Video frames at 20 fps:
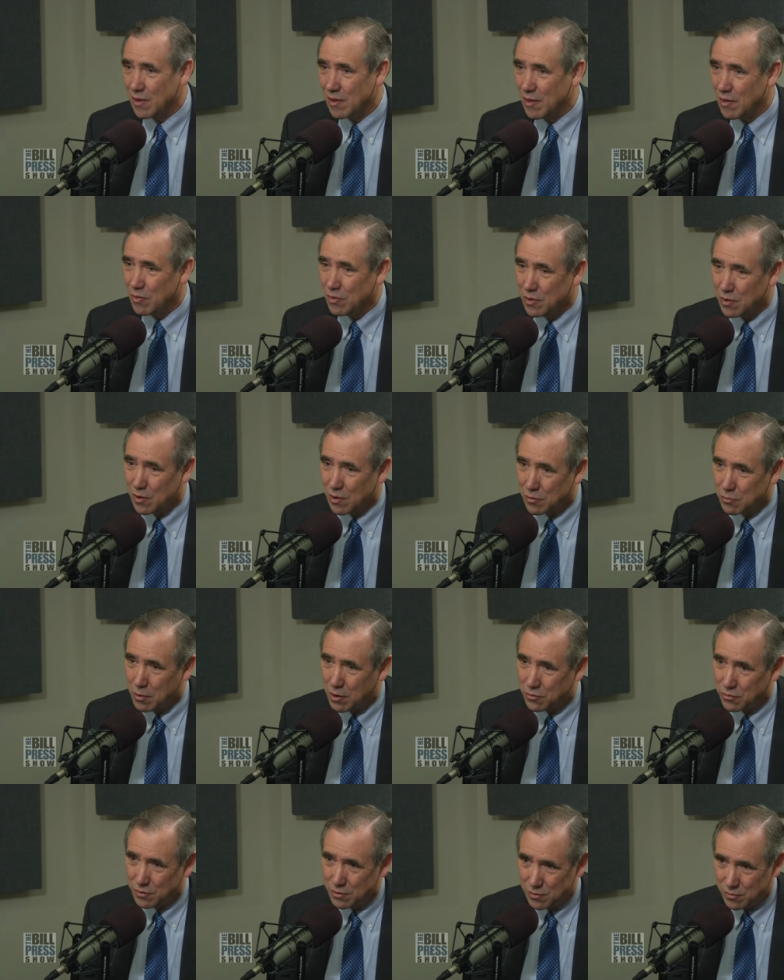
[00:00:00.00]

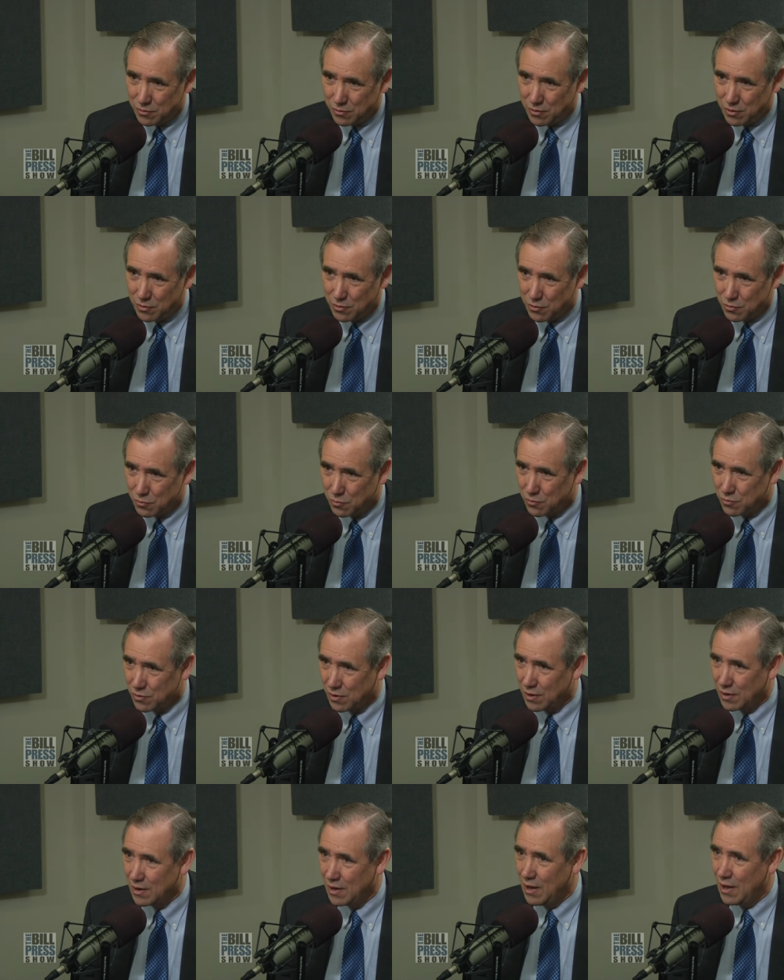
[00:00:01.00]
especially seniors were
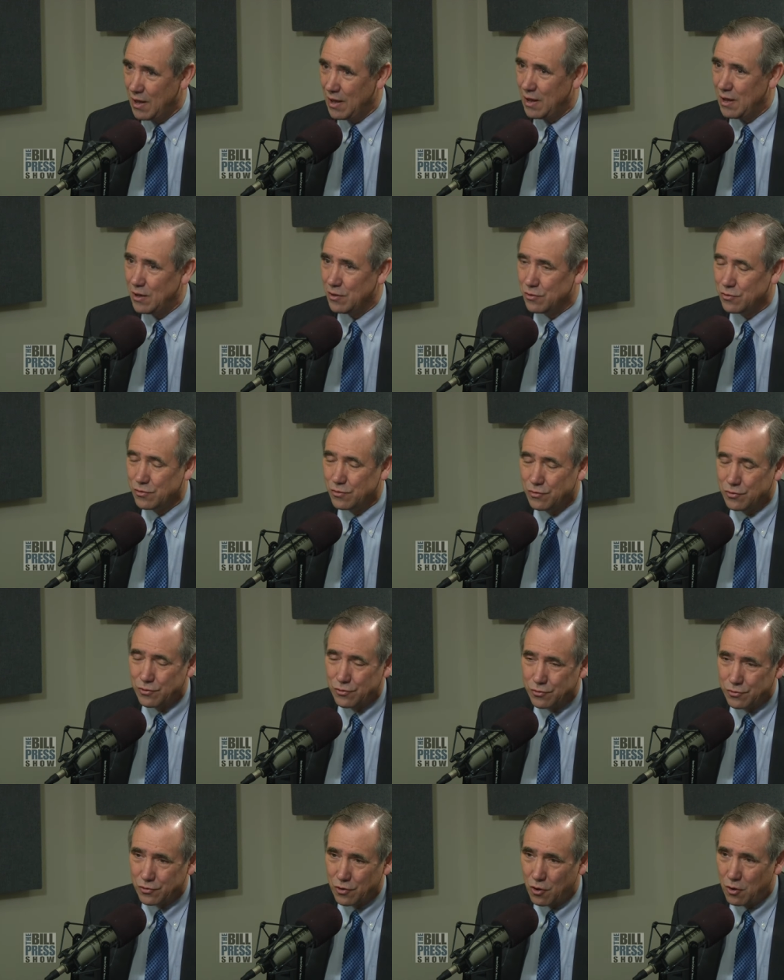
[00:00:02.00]
saying, it's
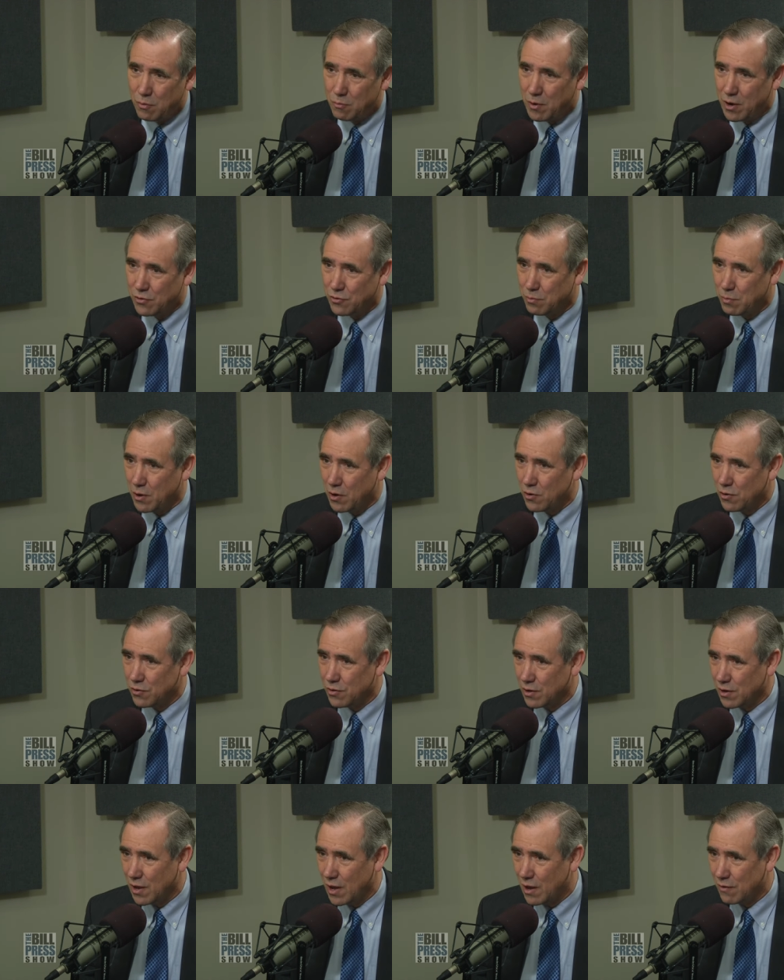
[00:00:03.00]
so much better
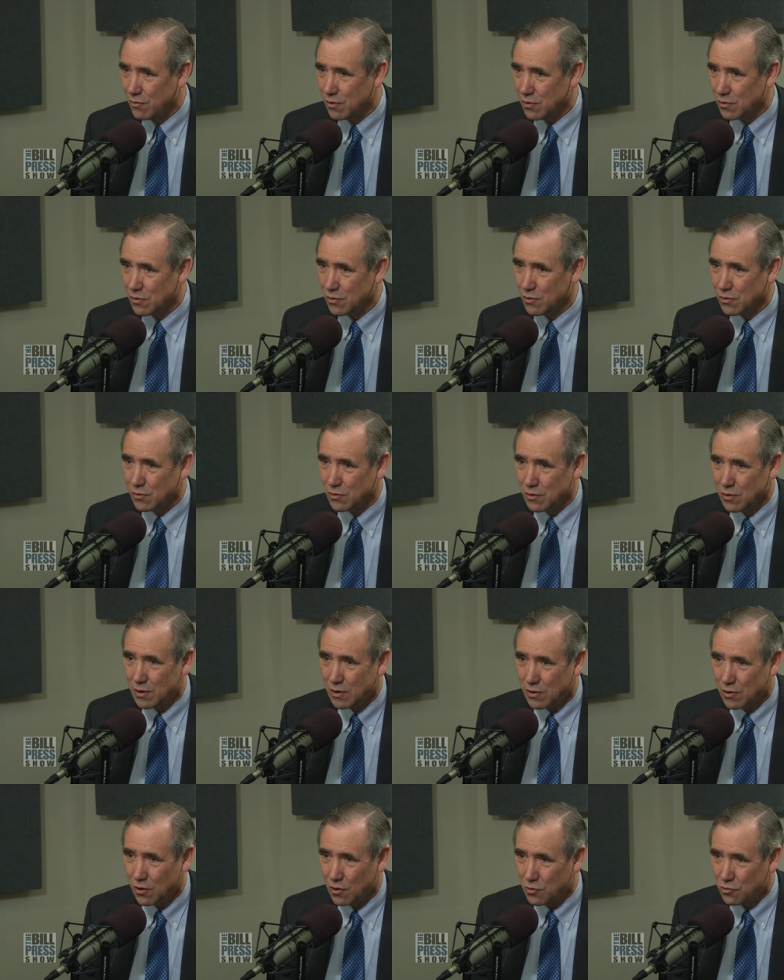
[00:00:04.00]
than having to
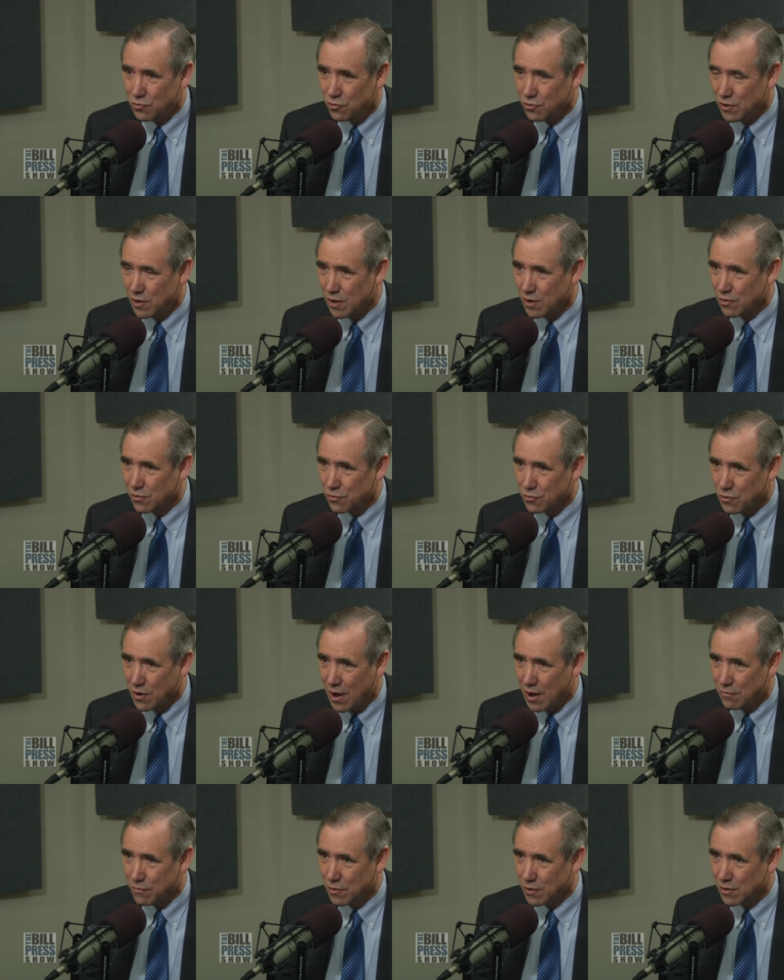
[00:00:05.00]
negotiate
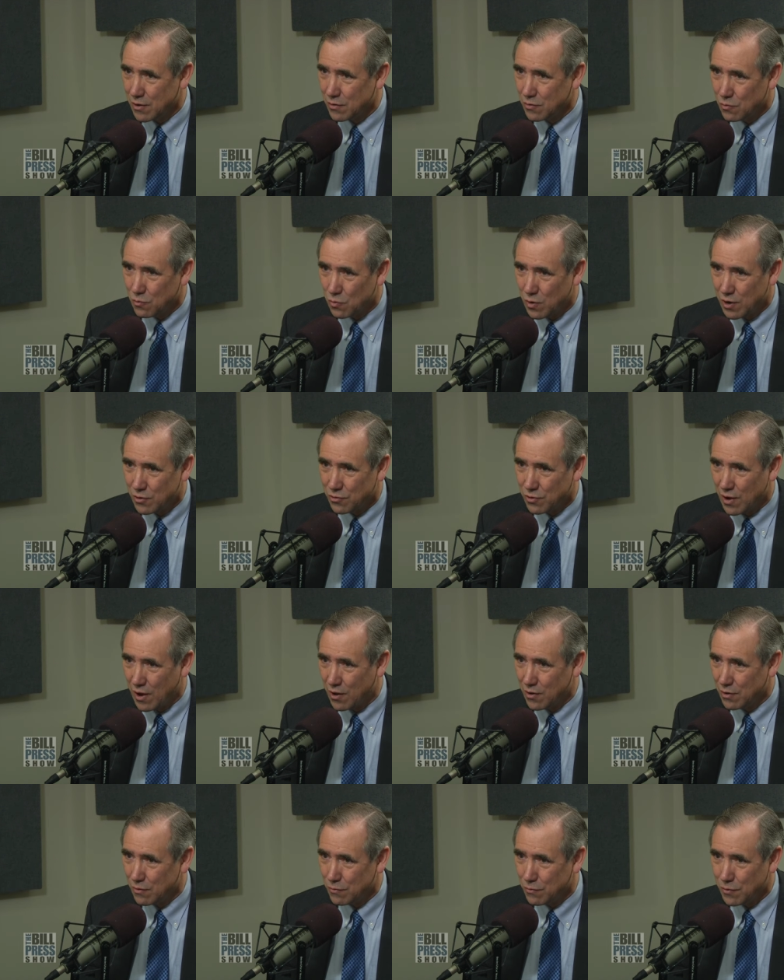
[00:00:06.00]
traffic and rush
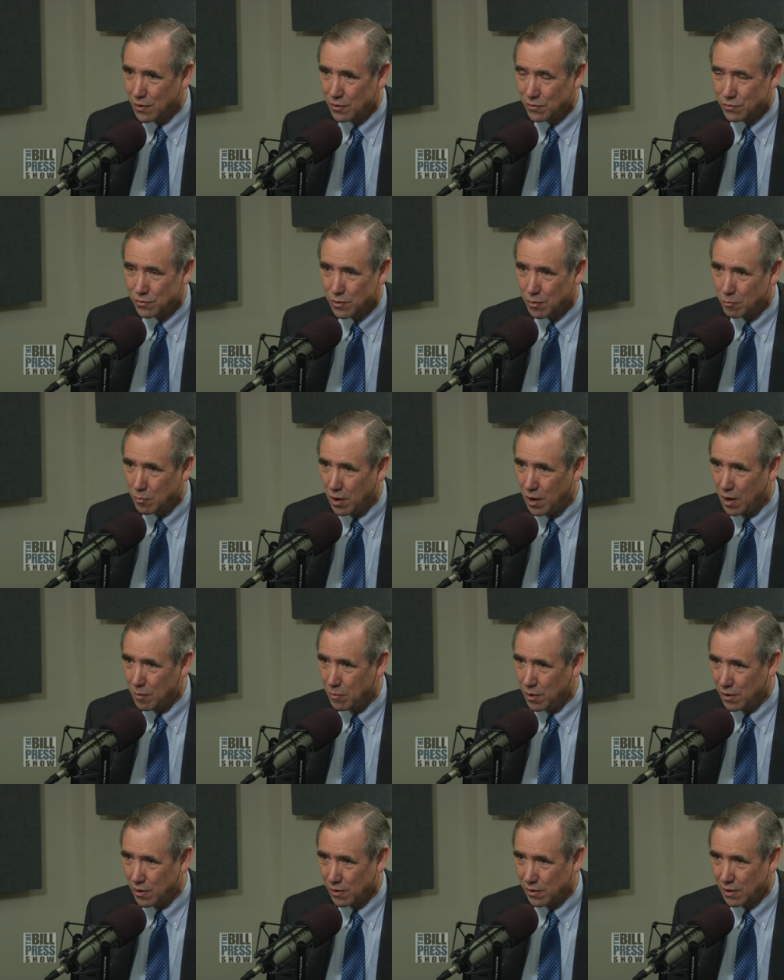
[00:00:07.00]
out and face the mob
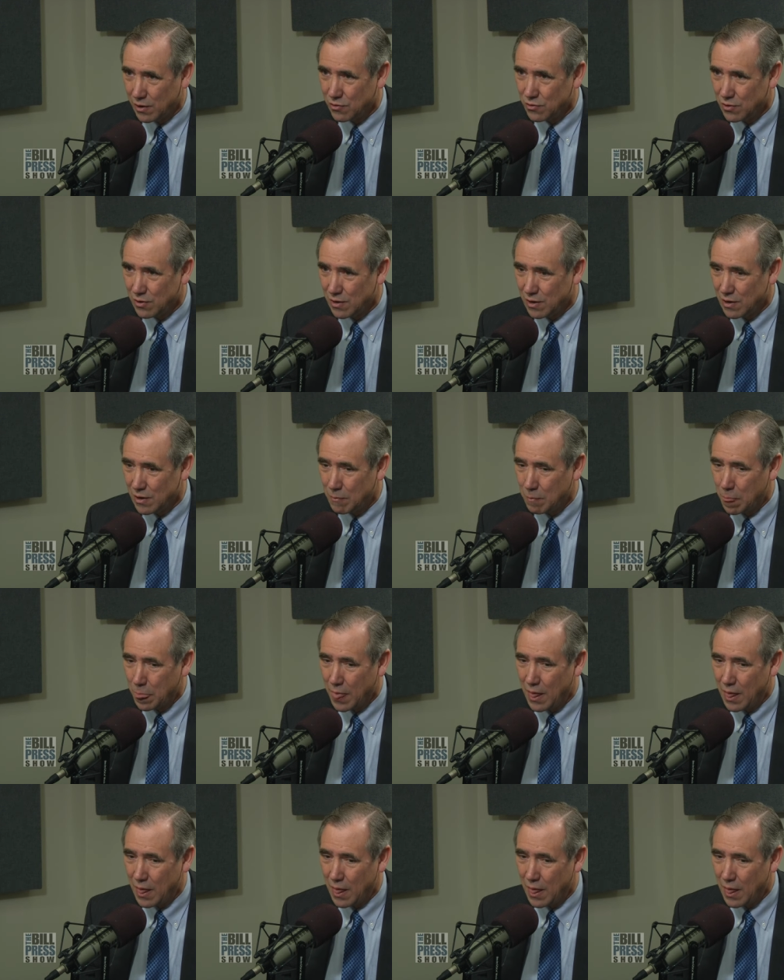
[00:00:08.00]
on election day."